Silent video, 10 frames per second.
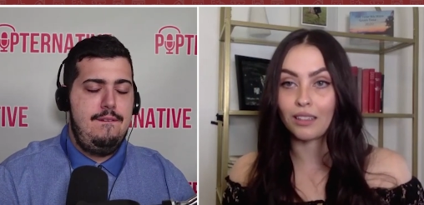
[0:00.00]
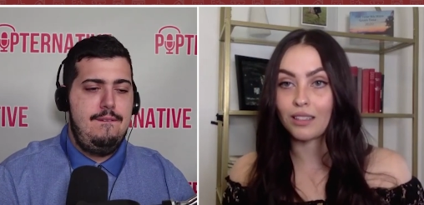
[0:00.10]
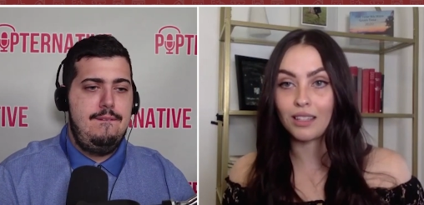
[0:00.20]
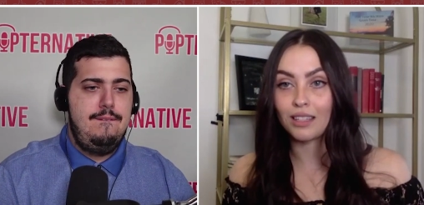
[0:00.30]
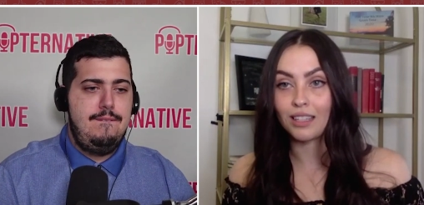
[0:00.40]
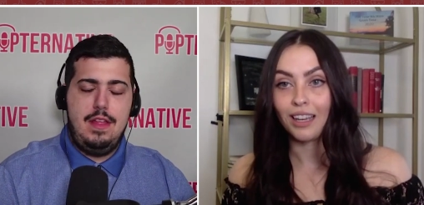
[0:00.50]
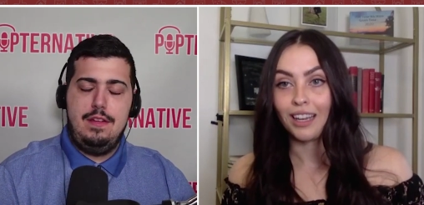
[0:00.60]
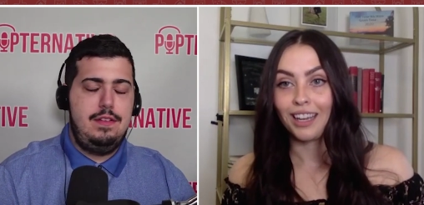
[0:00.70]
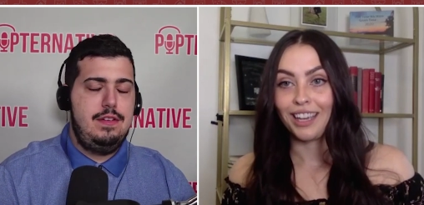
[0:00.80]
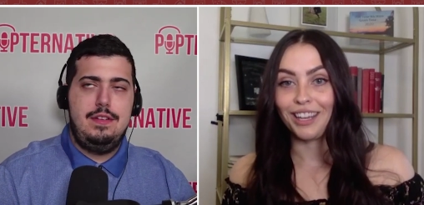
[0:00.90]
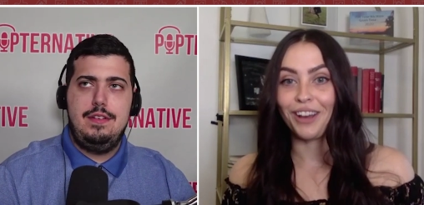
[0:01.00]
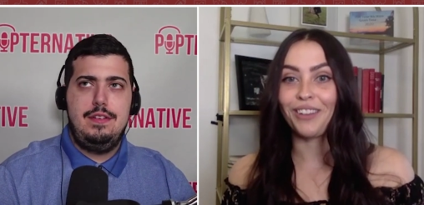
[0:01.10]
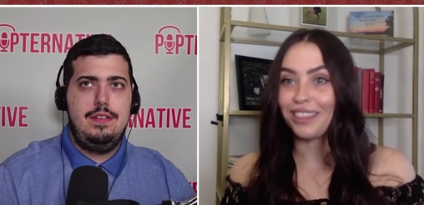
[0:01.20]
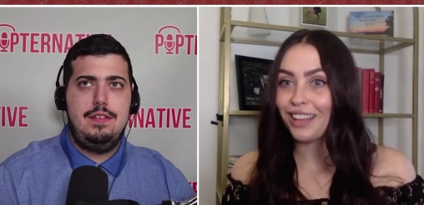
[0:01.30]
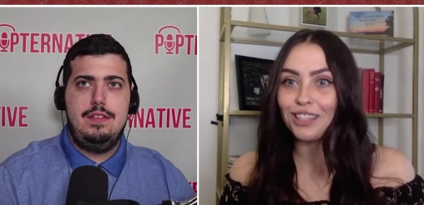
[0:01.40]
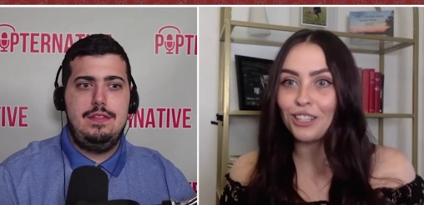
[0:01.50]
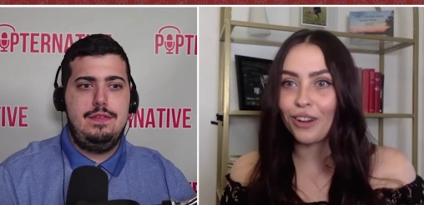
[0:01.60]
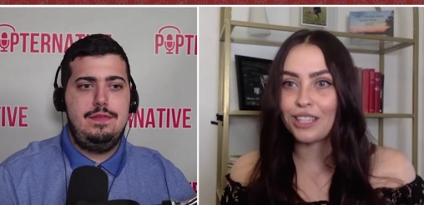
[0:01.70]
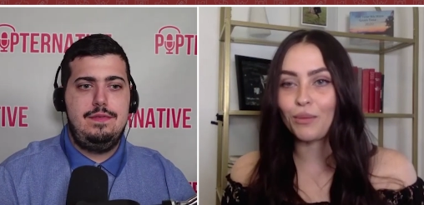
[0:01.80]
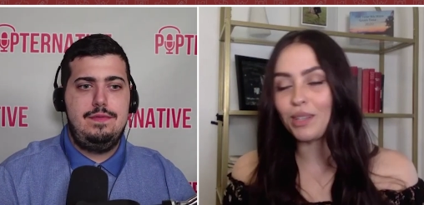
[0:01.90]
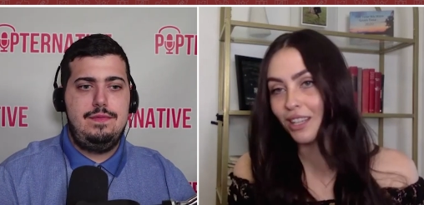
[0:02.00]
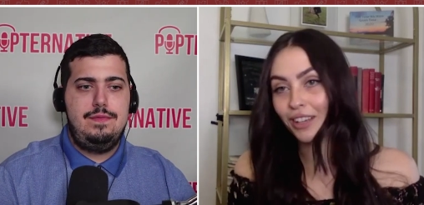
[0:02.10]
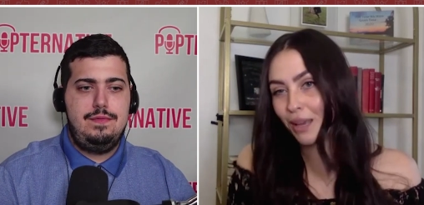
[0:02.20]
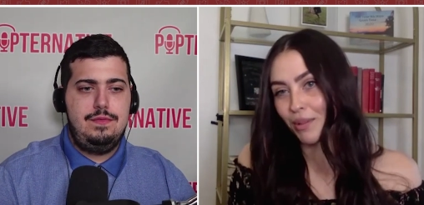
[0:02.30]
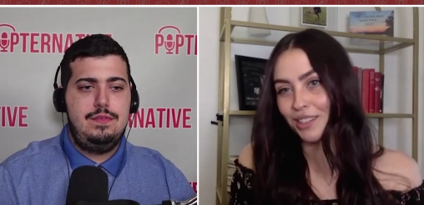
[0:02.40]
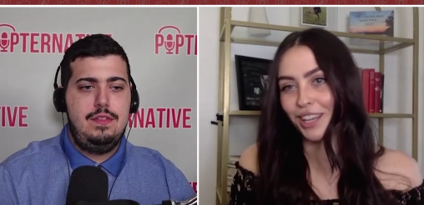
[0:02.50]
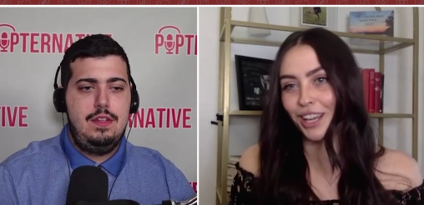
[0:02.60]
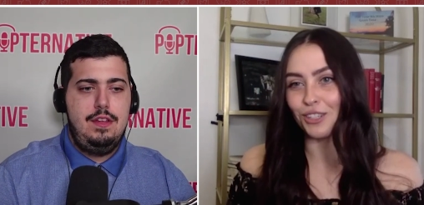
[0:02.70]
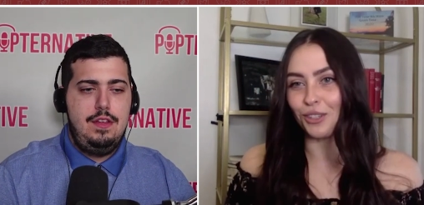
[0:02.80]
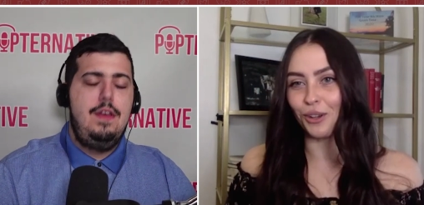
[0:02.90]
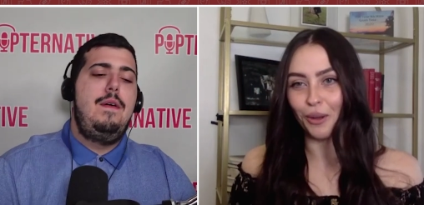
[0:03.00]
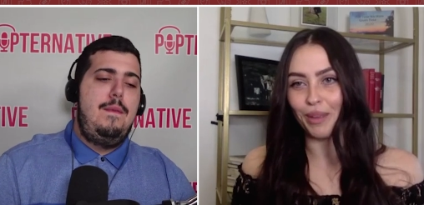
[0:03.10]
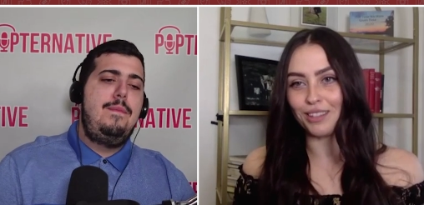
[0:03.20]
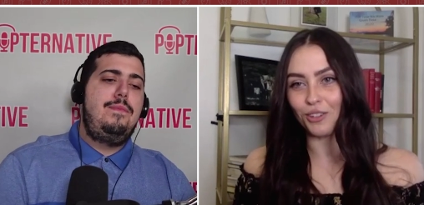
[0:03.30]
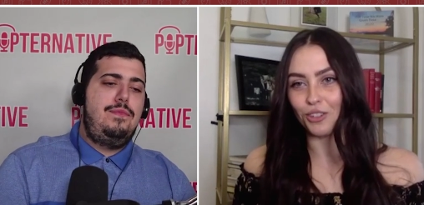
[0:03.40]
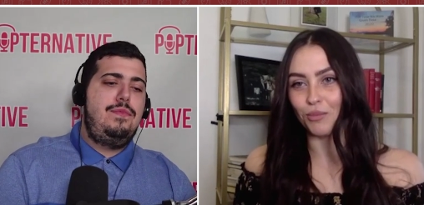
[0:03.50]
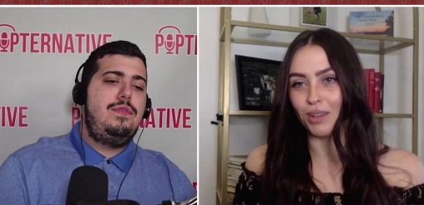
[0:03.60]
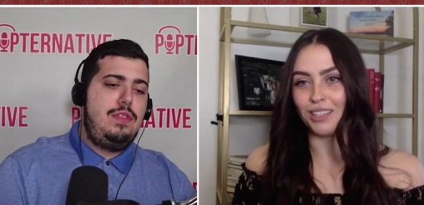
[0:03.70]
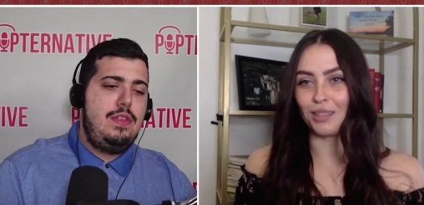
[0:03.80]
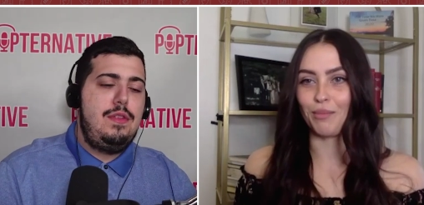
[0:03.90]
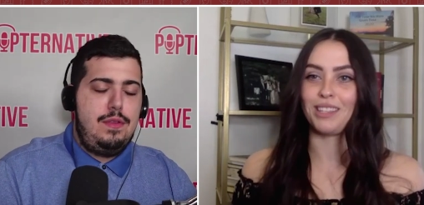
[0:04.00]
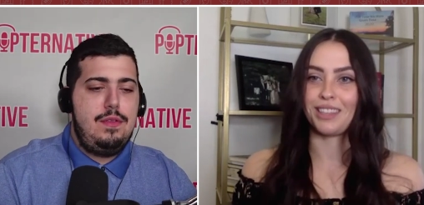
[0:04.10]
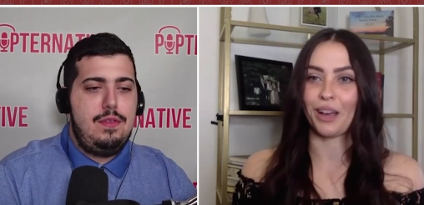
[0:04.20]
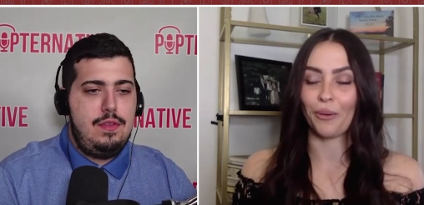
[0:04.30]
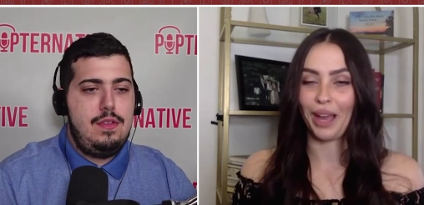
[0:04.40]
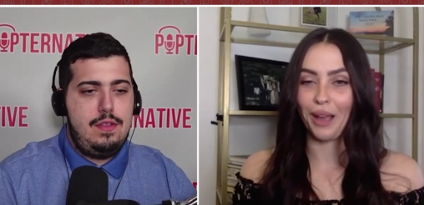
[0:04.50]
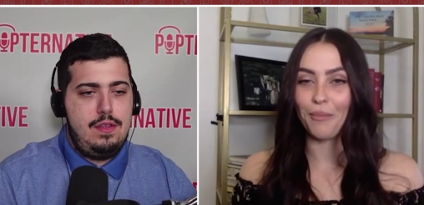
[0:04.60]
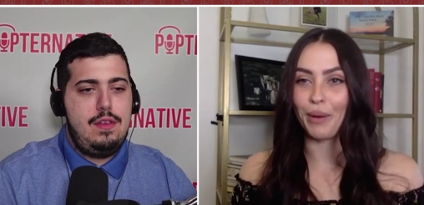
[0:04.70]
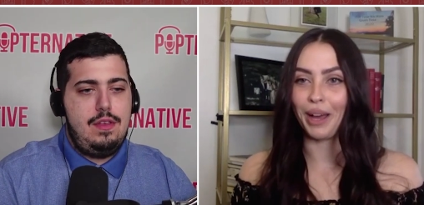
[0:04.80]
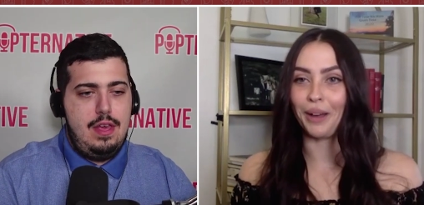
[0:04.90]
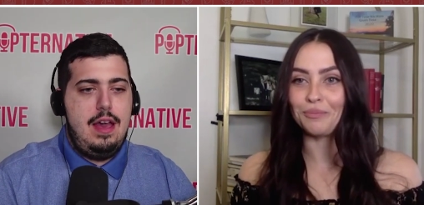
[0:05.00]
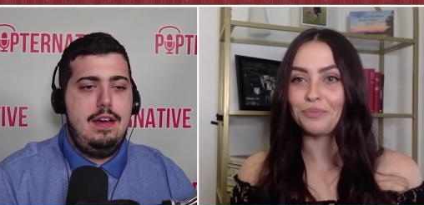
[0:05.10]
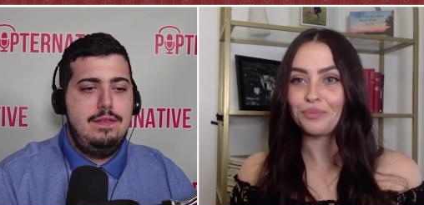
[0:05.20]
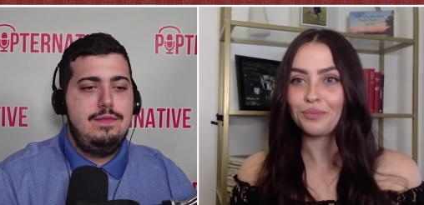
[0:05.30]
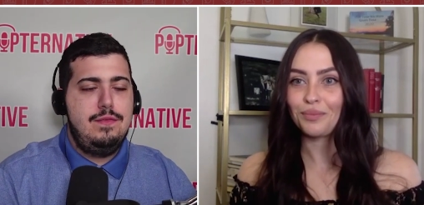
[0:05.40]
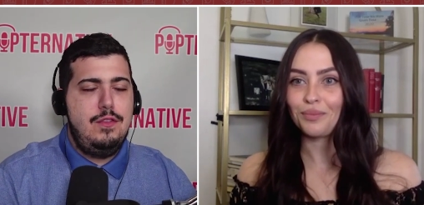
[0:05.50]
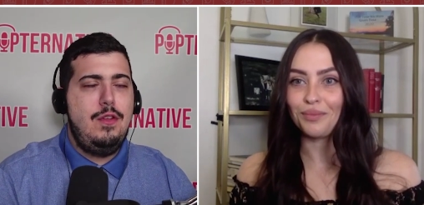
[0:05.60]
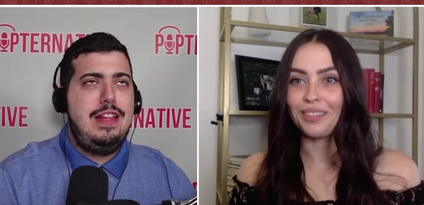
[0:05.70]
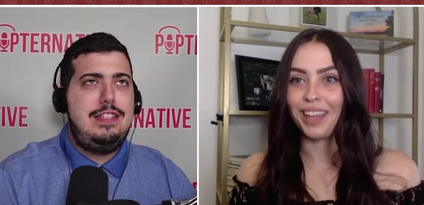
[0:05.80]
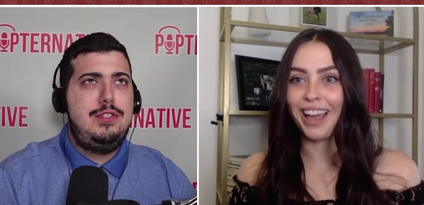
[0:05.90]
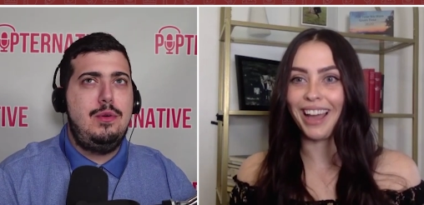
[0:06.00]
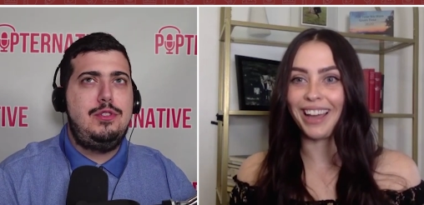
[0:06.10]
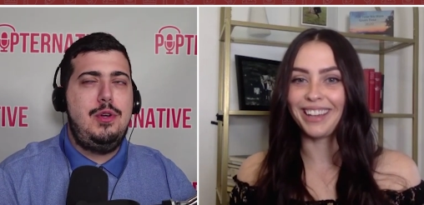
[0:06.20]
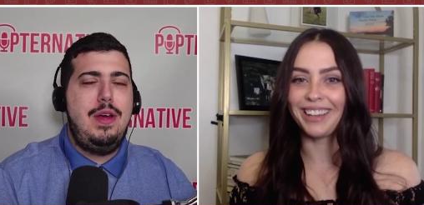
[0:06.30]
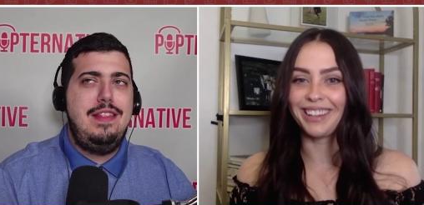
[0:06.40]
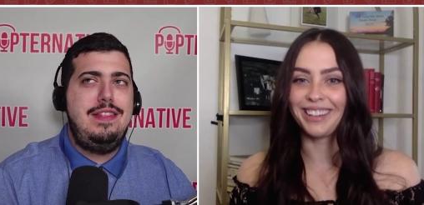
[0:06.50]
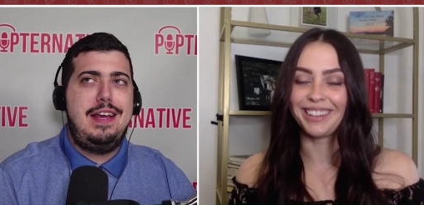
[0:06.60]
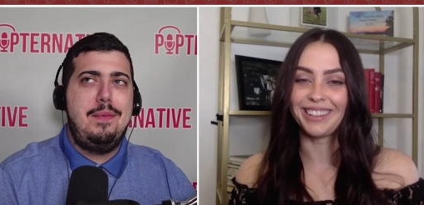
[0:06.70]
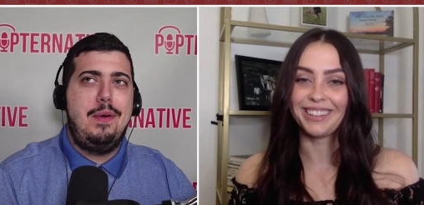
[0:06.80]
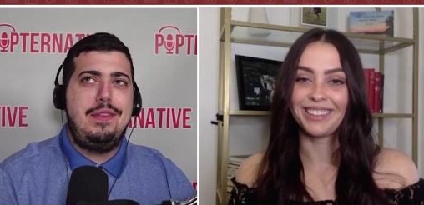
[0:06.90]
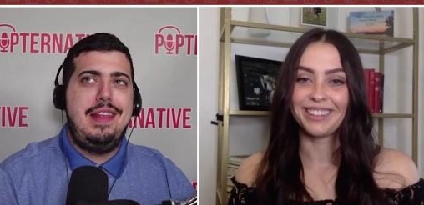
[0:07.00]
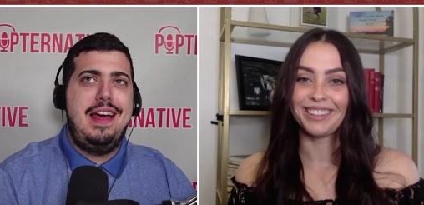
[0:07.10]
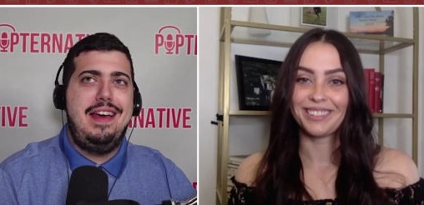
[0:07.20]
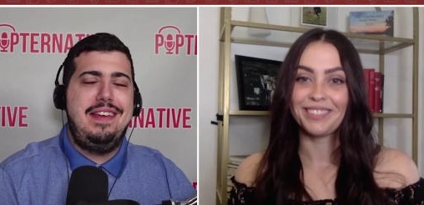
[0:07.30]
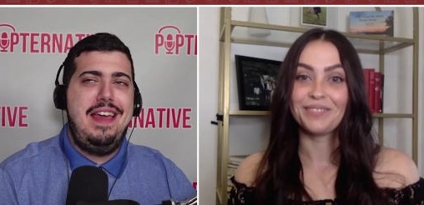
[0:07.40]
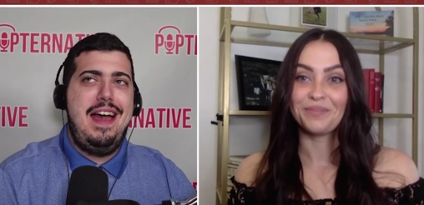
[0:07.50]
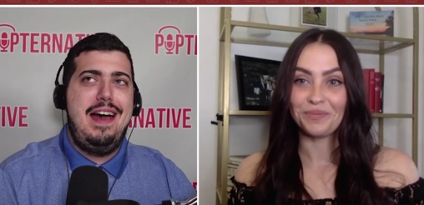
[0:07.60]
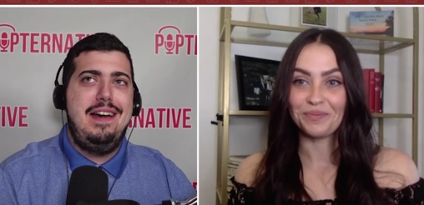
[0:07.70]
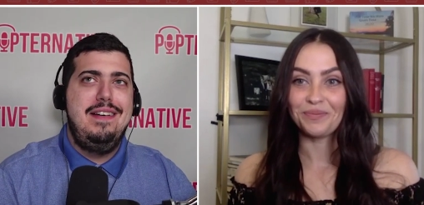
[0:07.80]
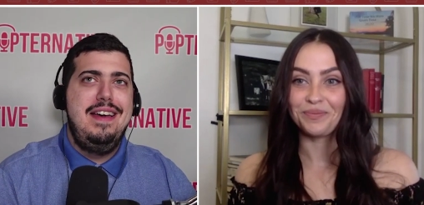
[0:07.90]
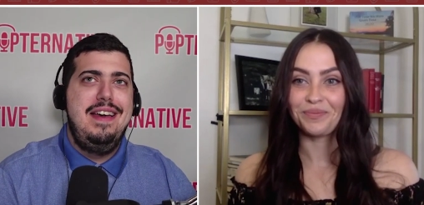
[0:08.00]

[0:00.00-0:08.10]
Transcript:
Speaker 1: years. You know, like that's crazy. We still keep in touch through. I mean, social media is amazing that way. But yeah,
Speaker 2: no, that's yeah. so true. I didn't think about that. Yeah,